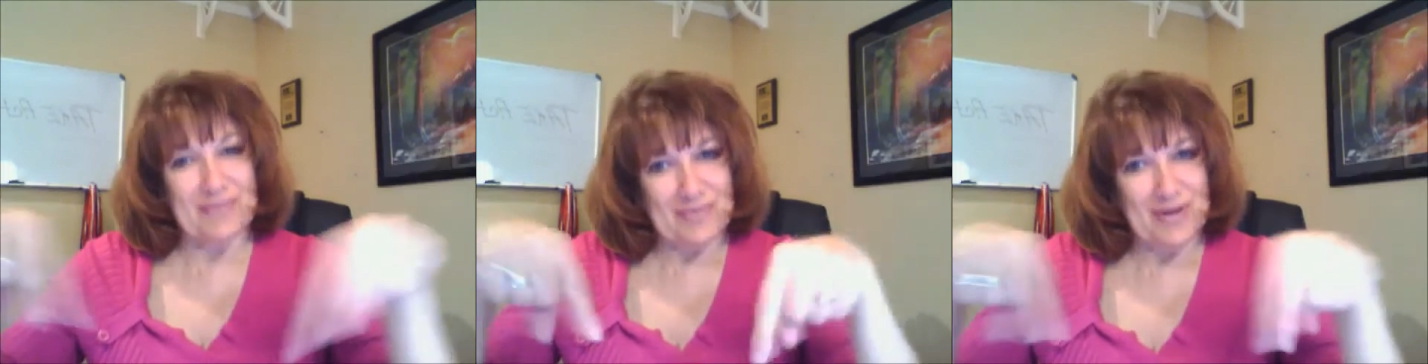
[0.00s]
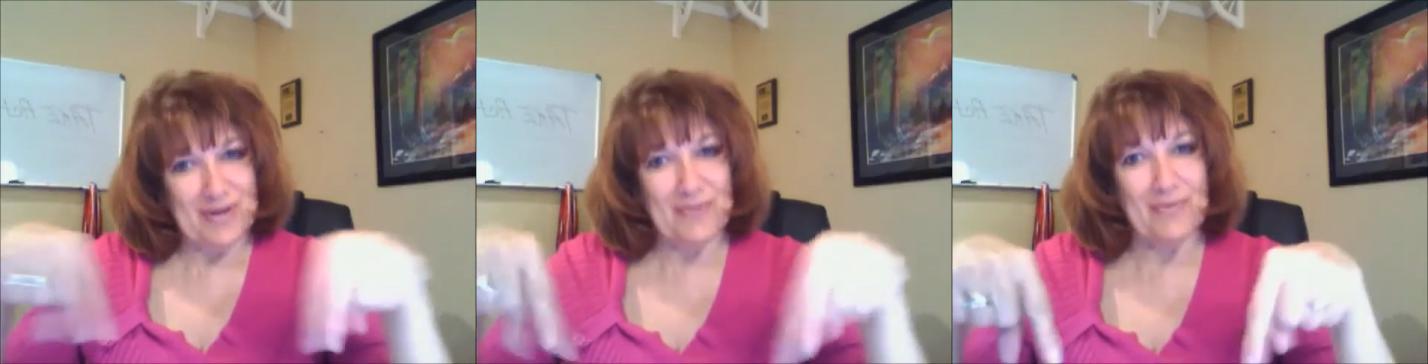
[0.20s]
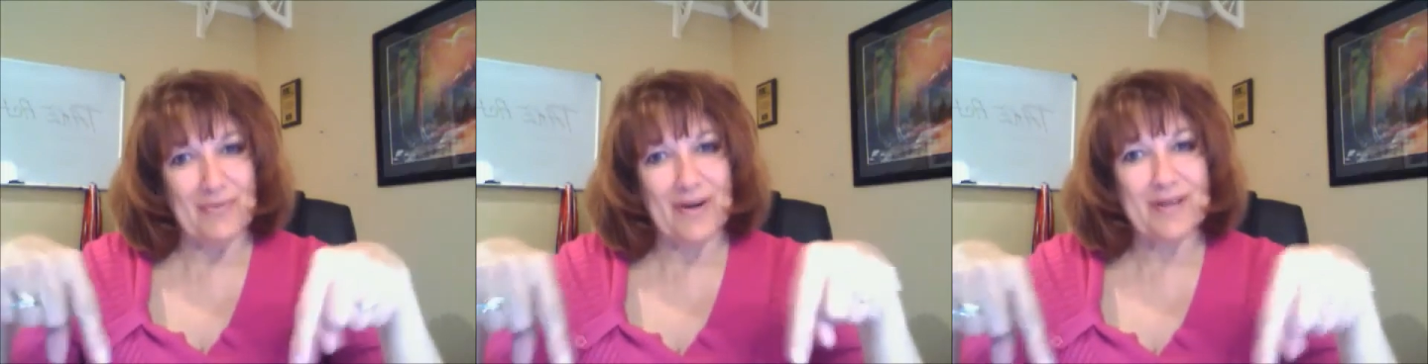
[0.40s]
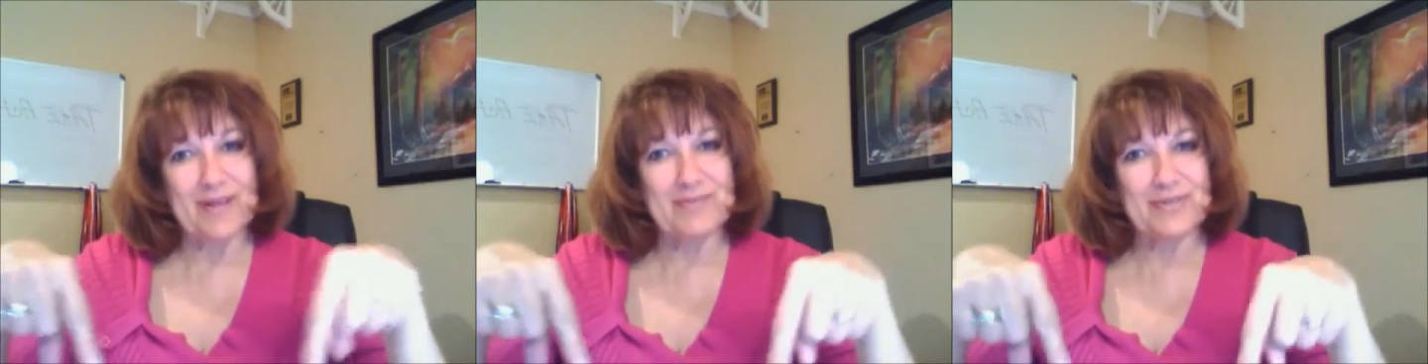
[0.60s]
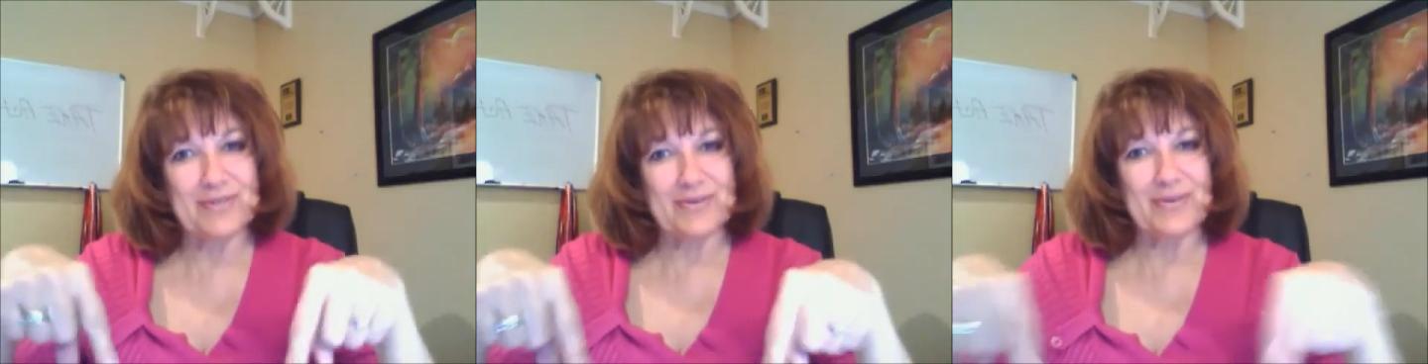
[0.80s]
in what I'm
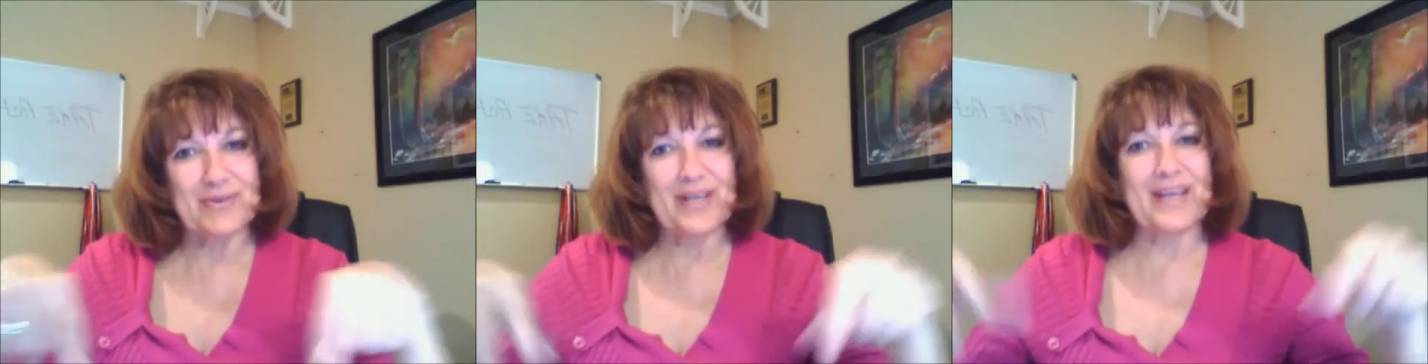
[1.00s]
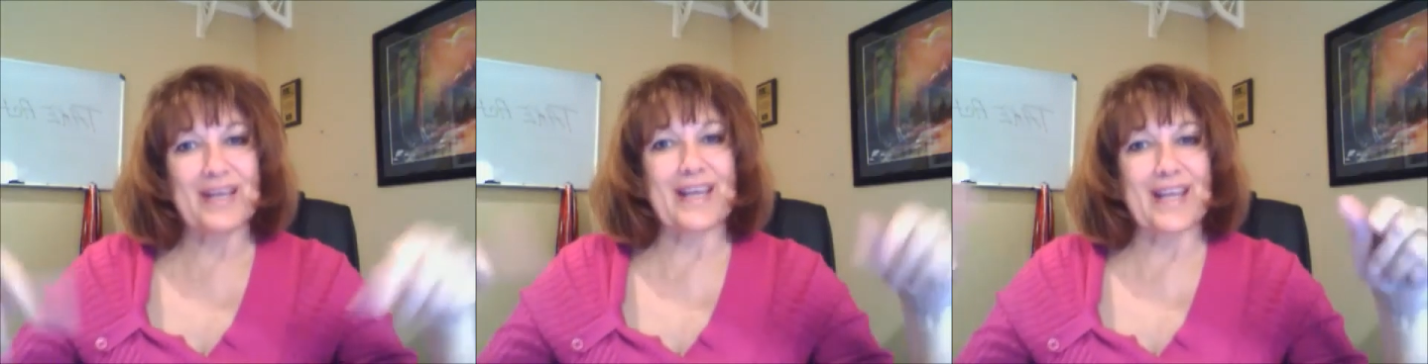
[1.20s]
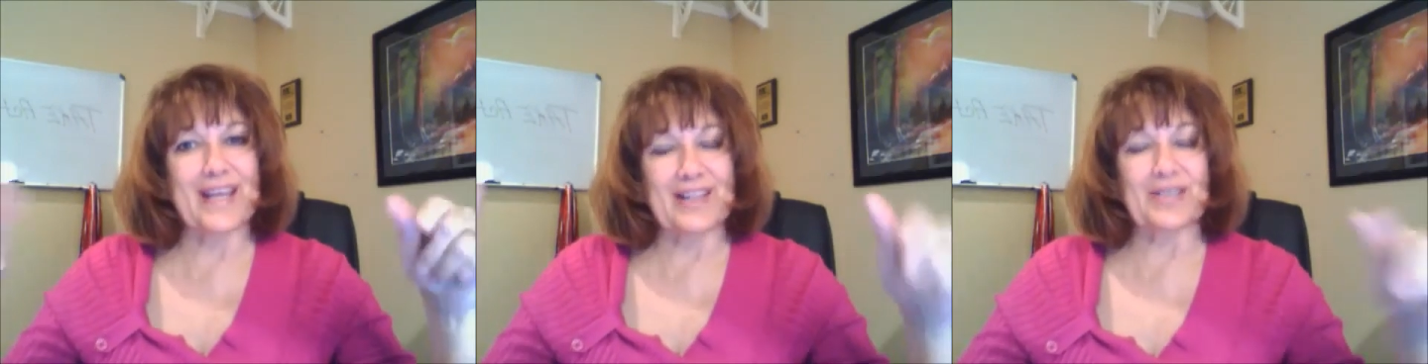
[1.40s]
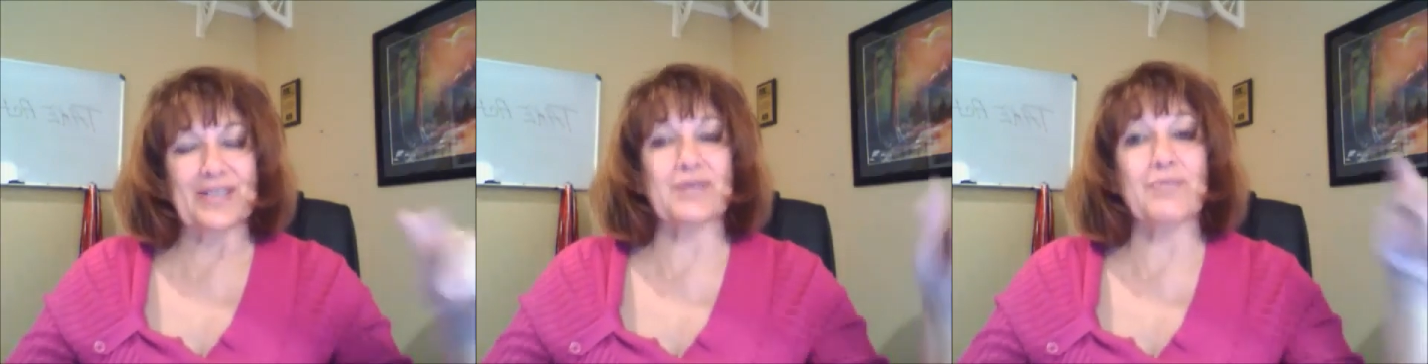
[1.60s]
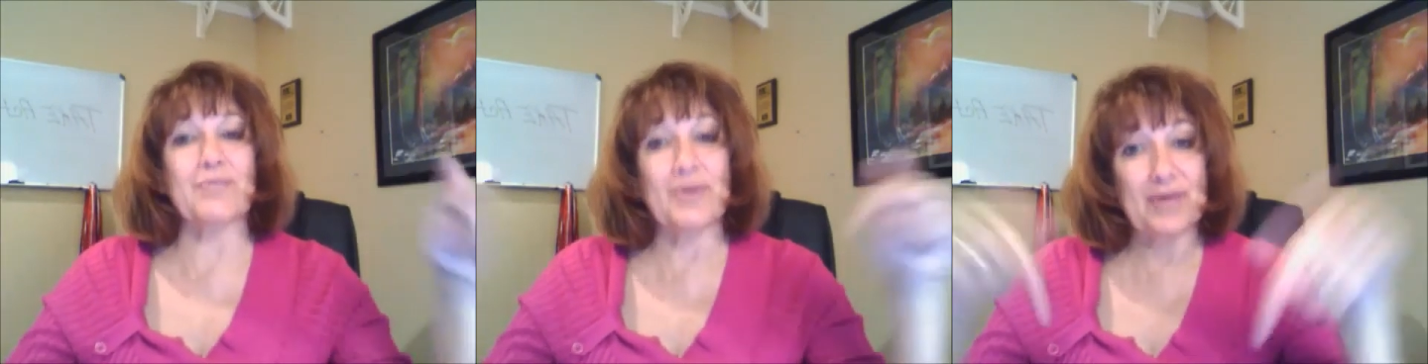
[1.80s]
doing and the
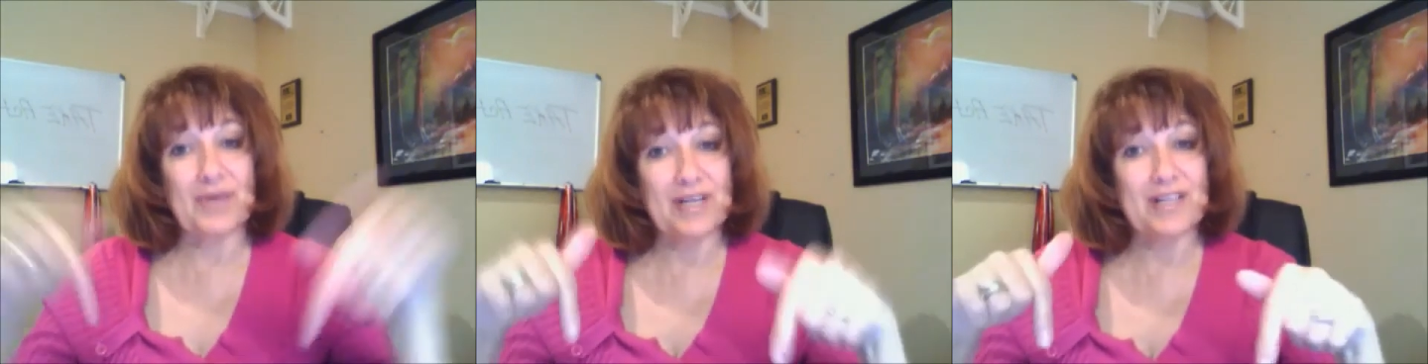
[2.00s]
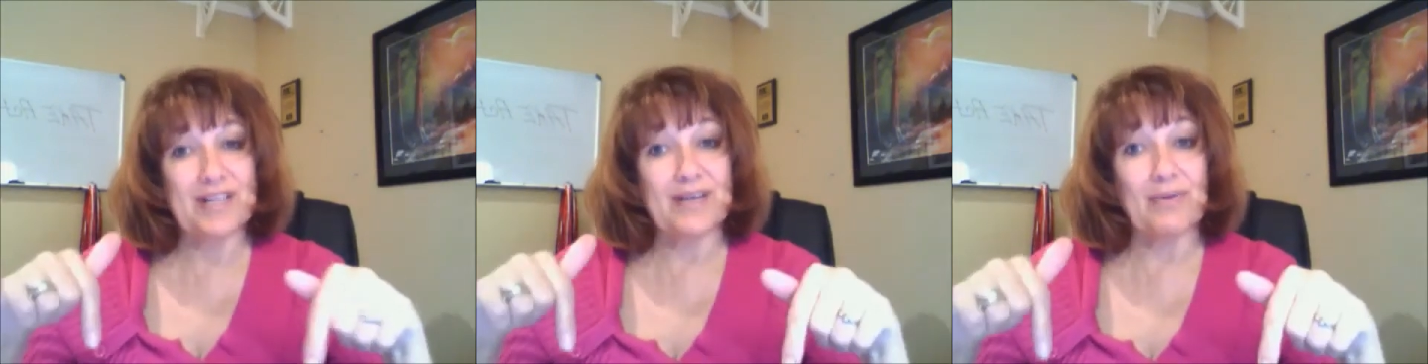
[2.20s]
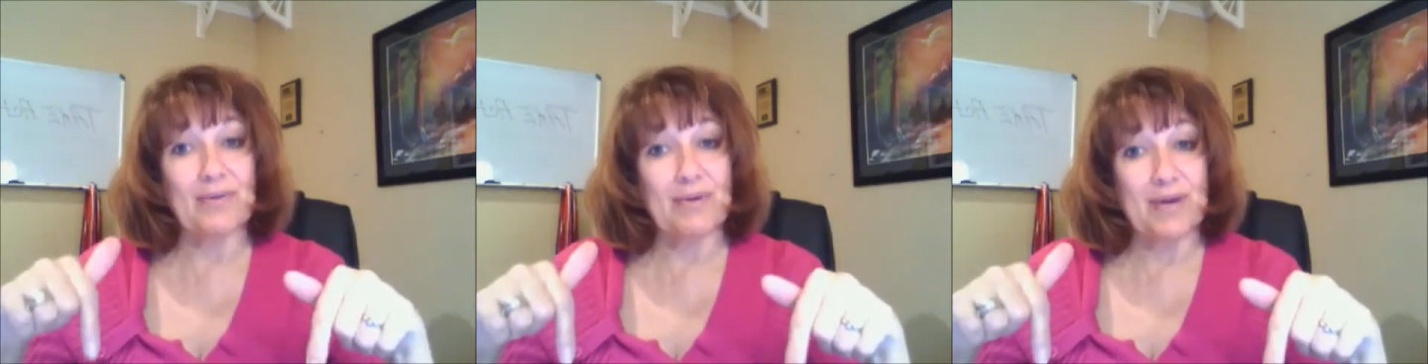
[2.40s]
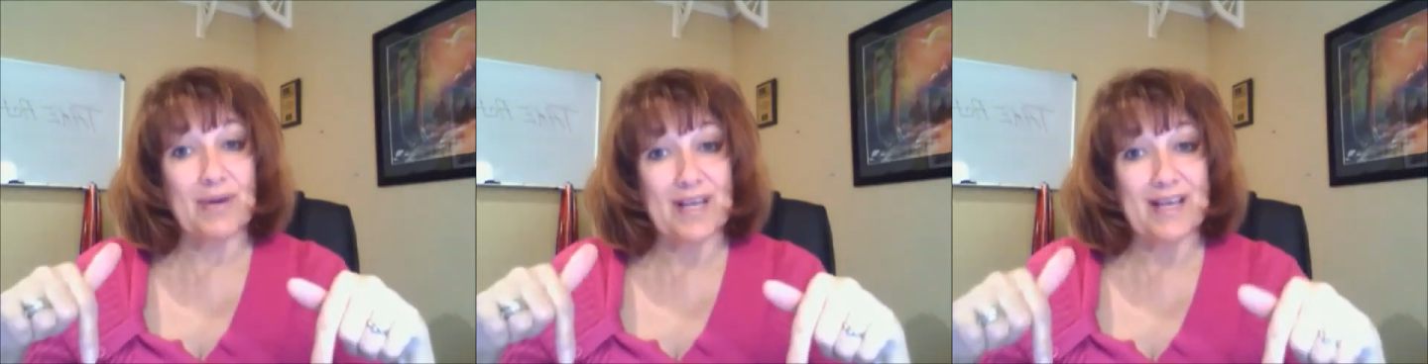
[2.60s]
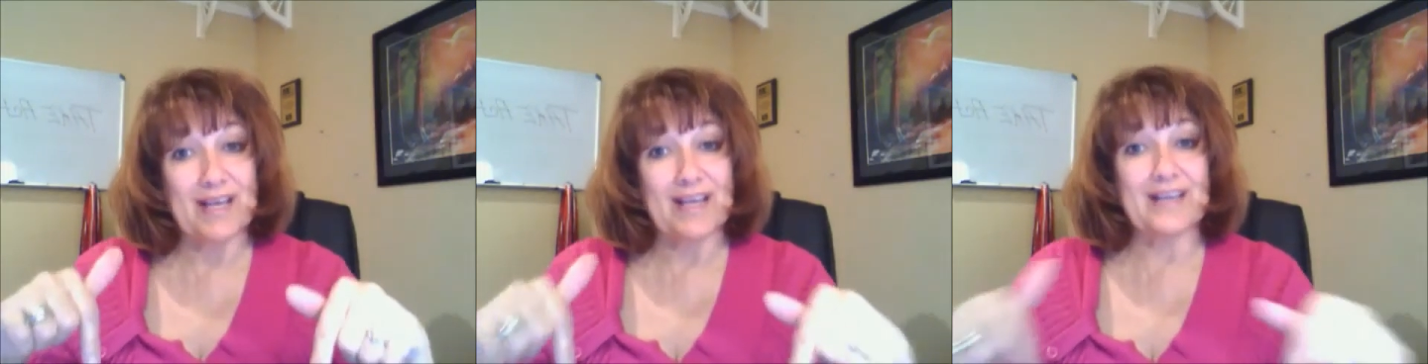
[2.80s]
community that we're
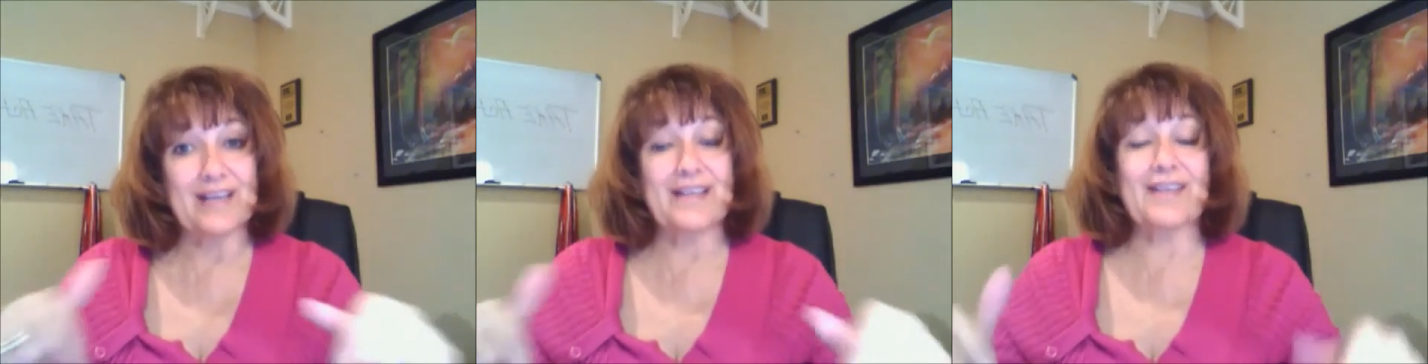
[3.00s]
in